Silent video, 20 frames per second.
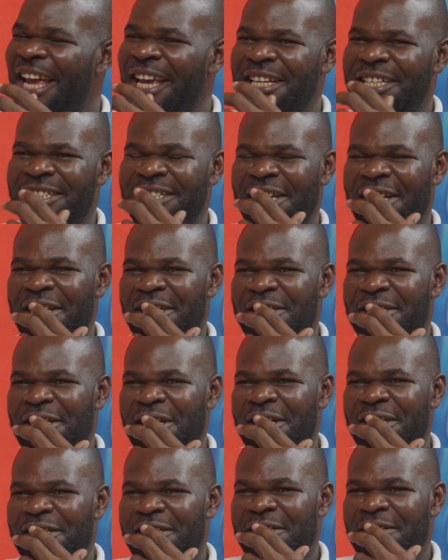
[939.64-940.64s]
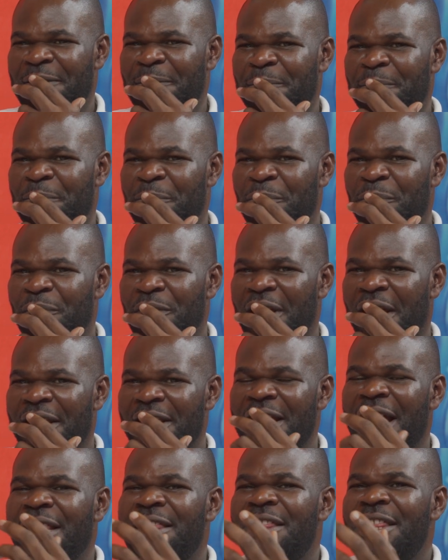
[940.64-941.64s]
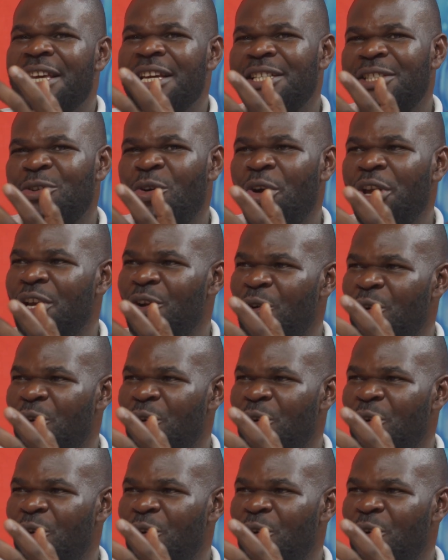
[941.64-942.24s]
It's there are things going